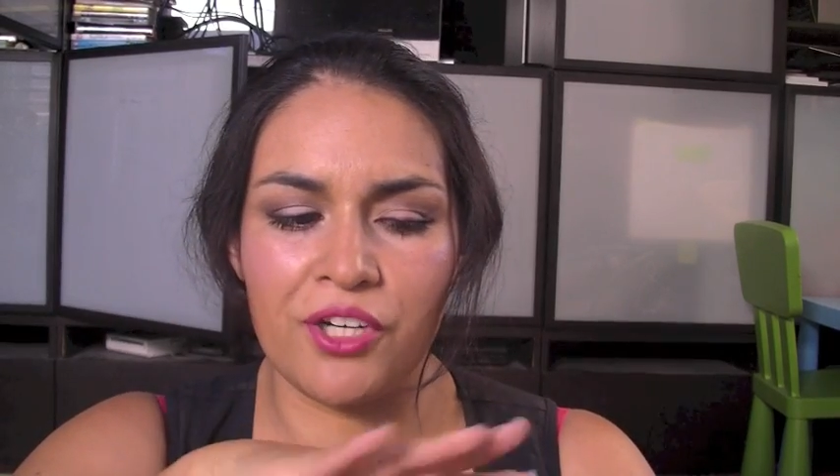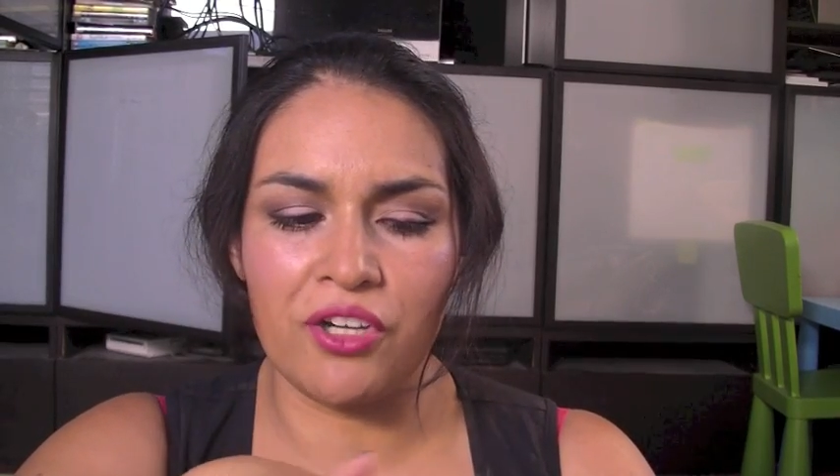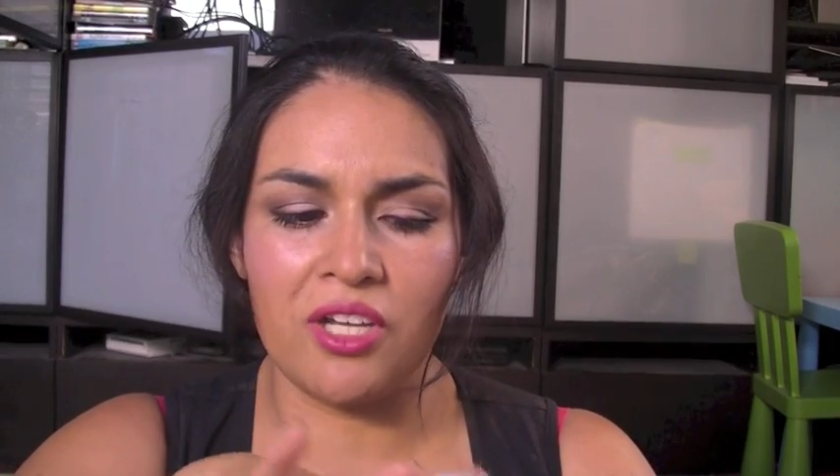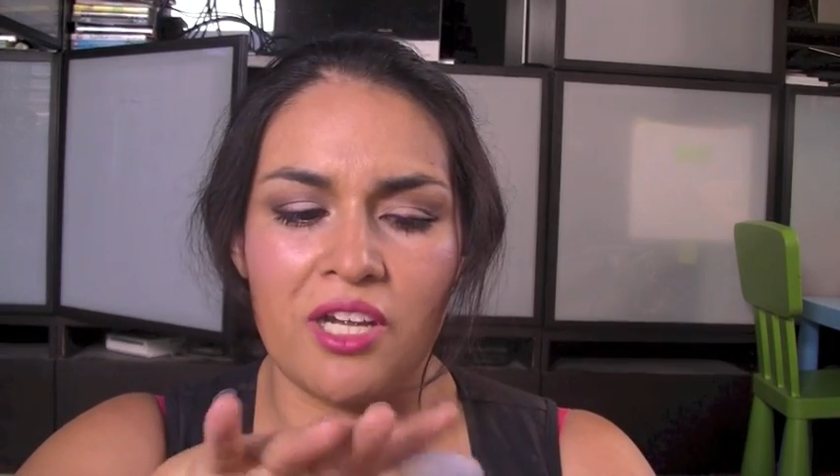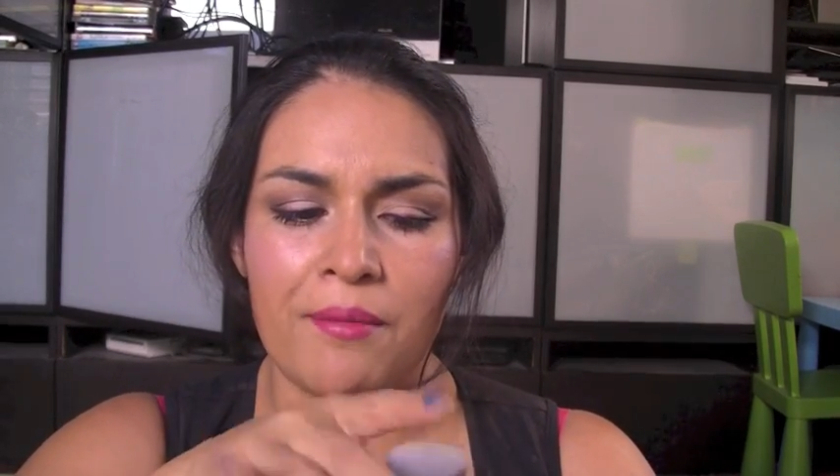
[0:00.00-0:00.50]

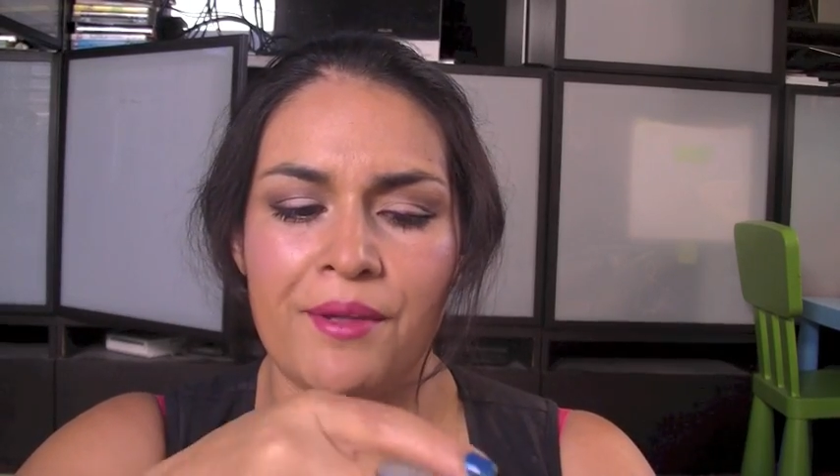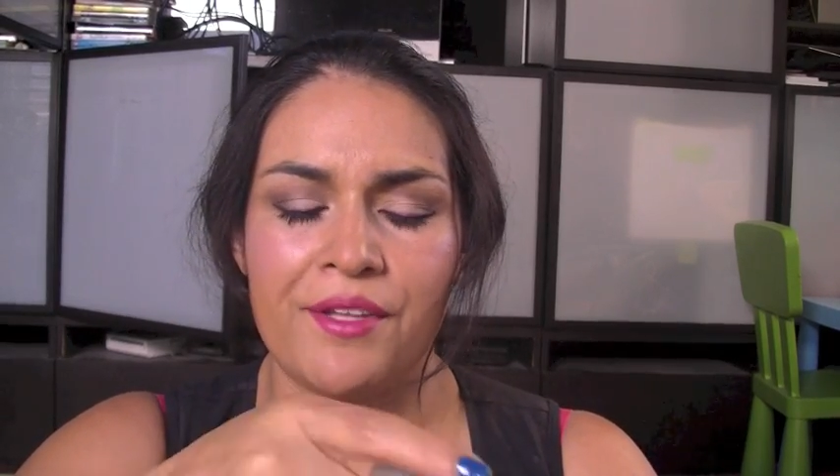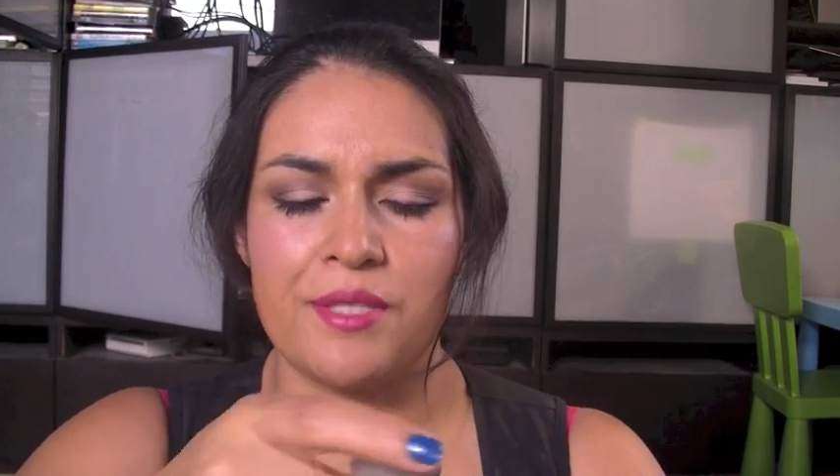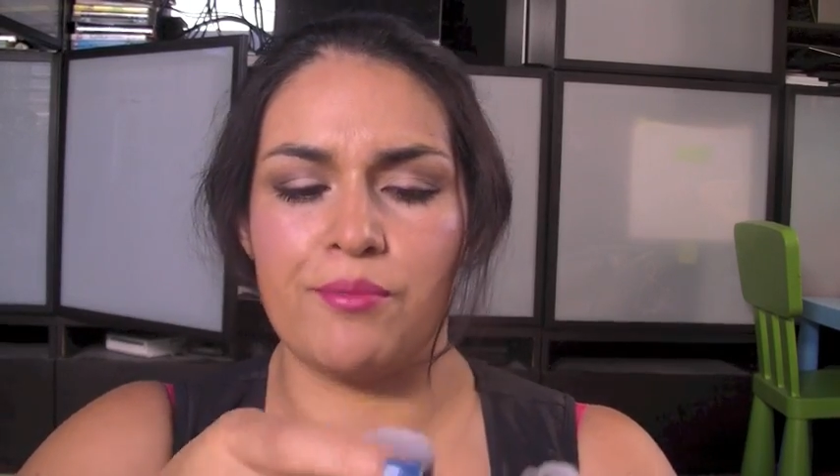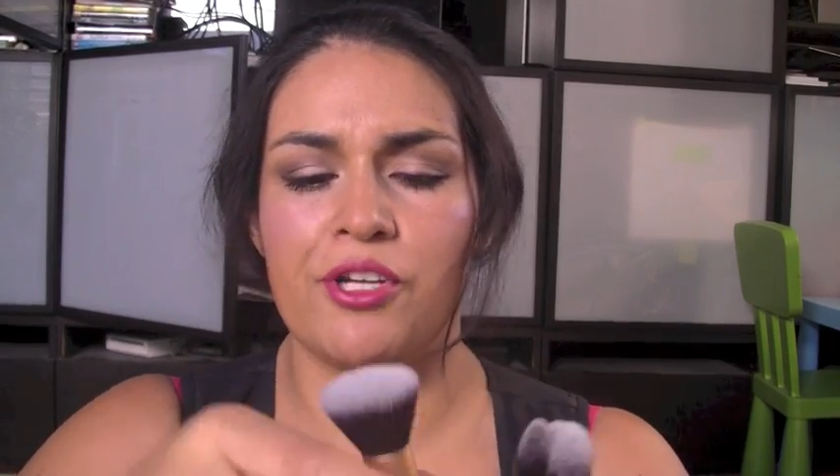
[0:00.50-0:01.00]
don't like about
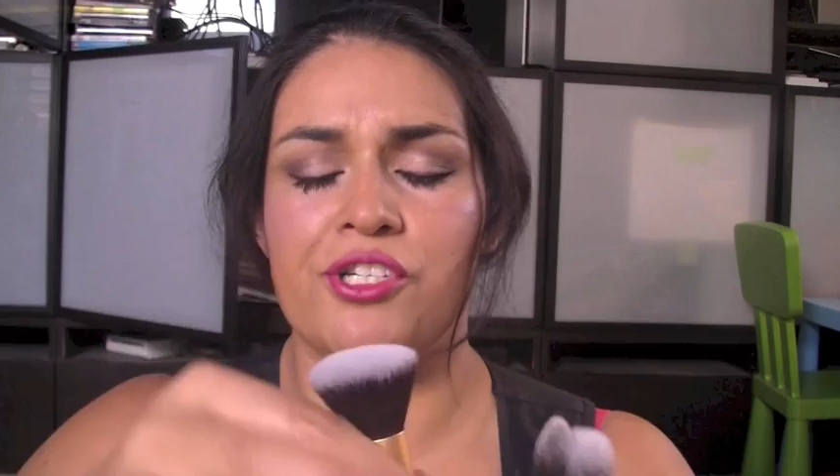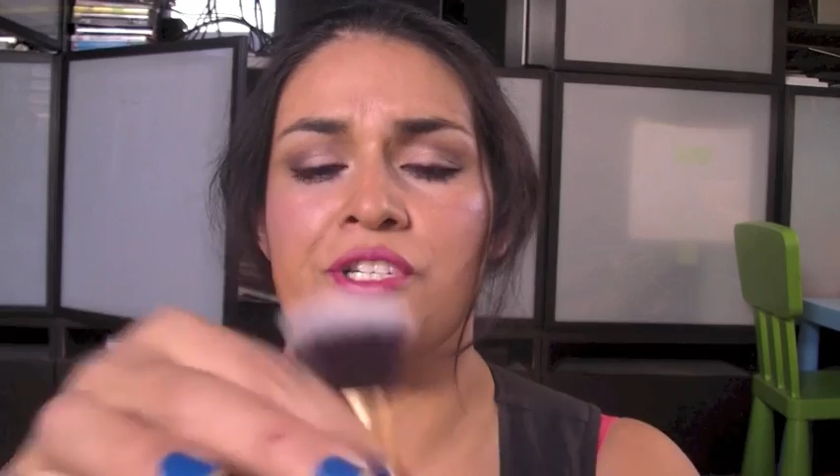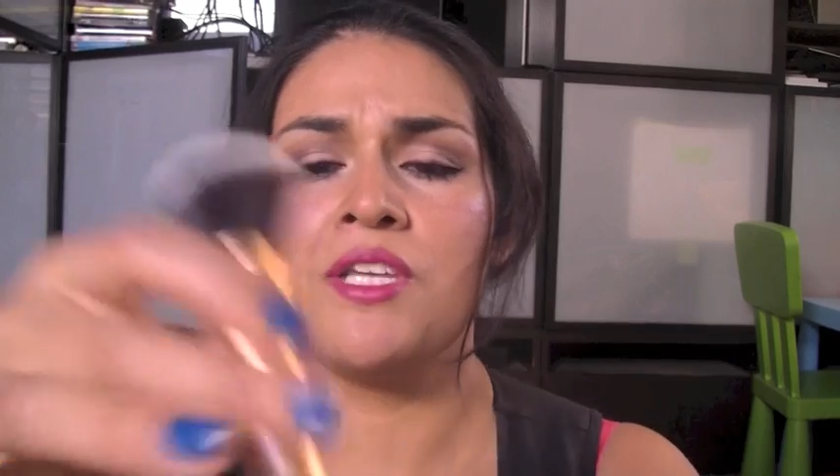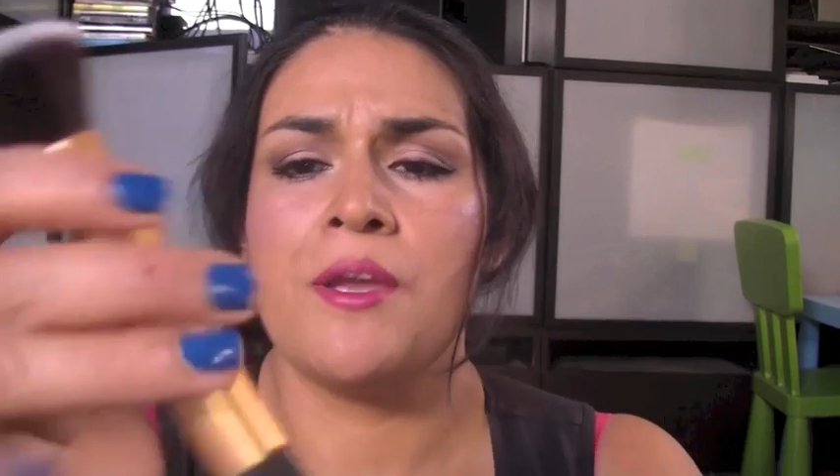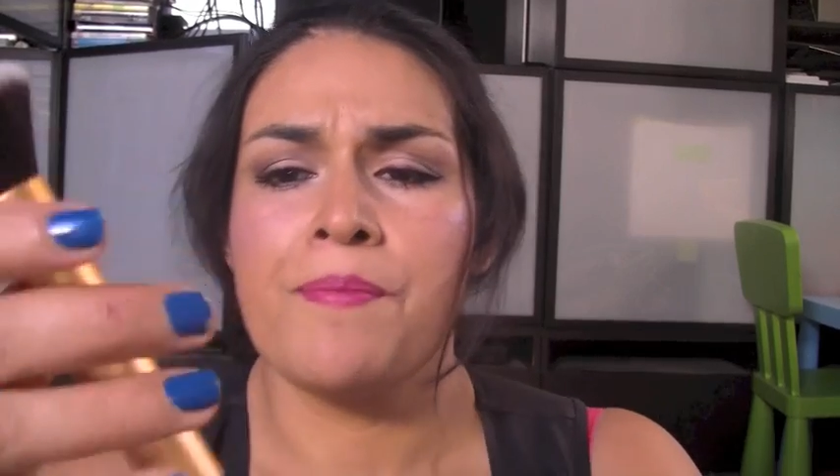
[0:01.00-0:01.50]
these brushes.